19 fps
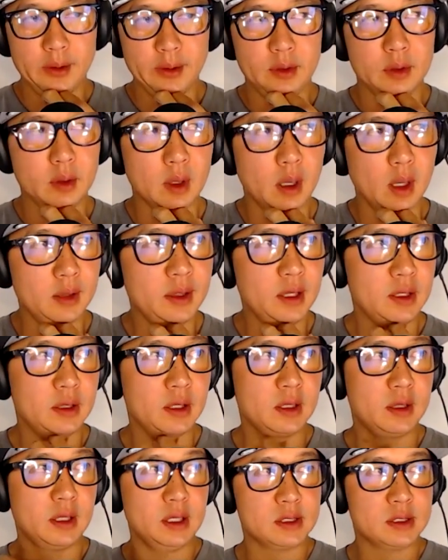I, th- I think
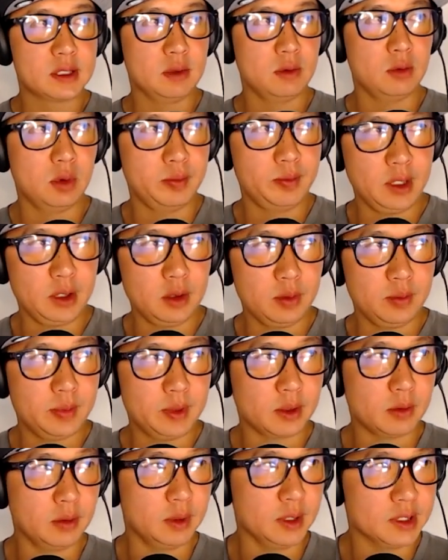the things that will be
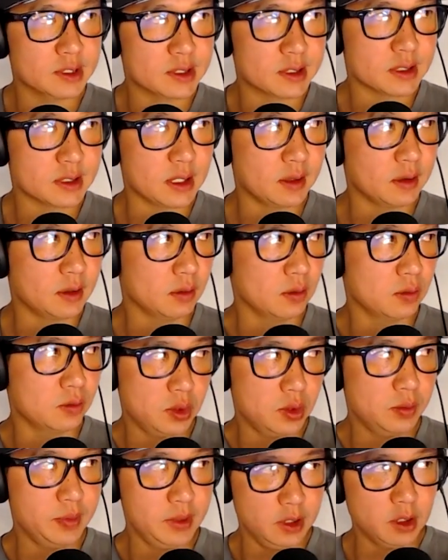ubiquitous is that there
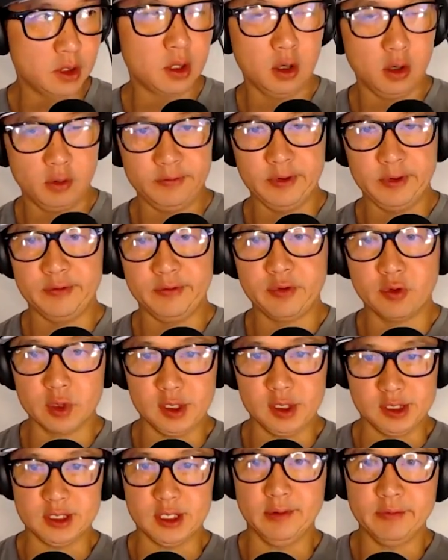will be a COVID
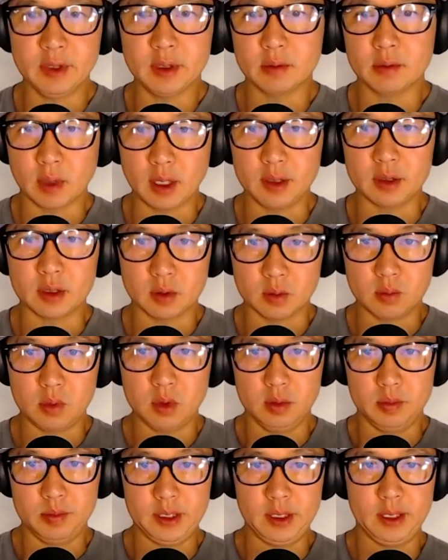47, right? There
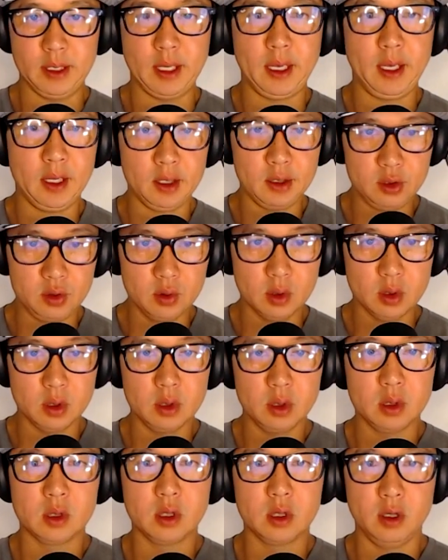will be an
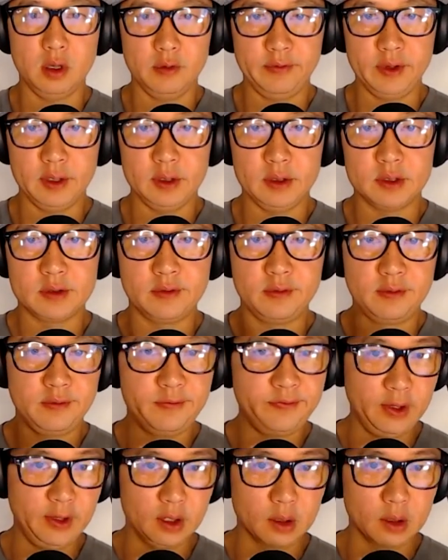annual COVID
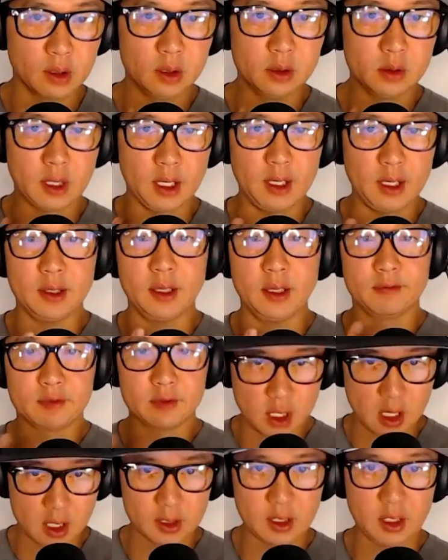fear, right? They're
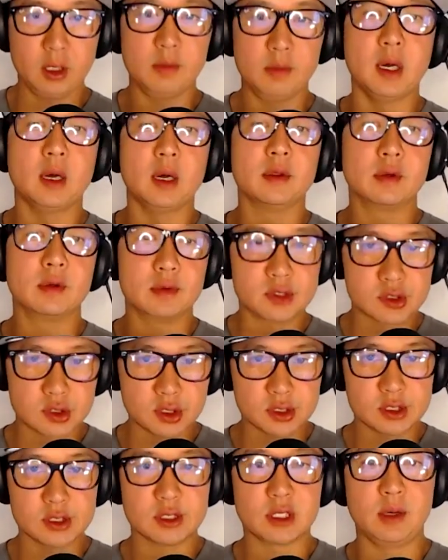talking about the
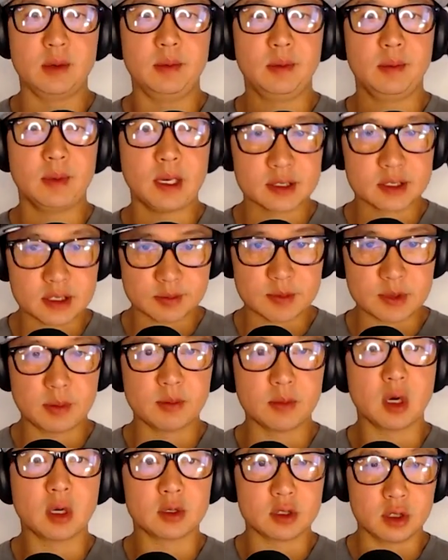restrictions coming back
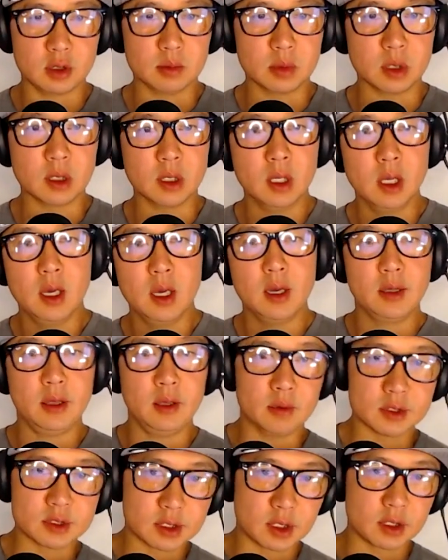September, October.
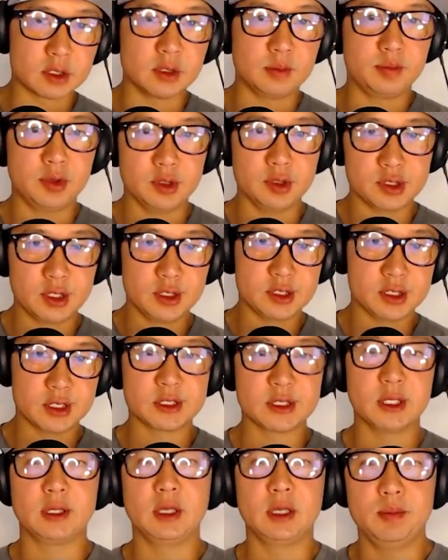They will mm-hmm. start to push it
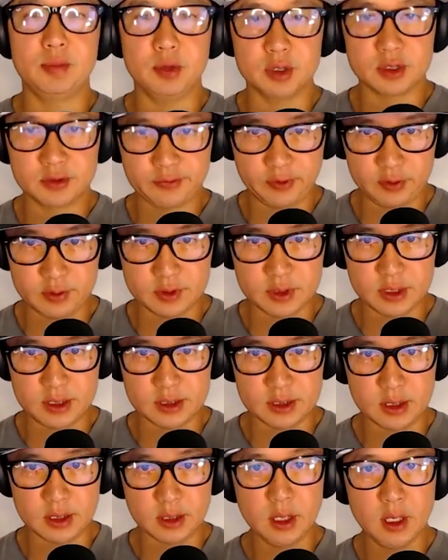just like they push flu
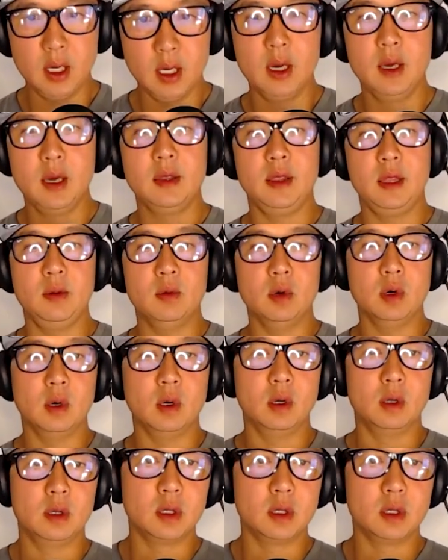season. They will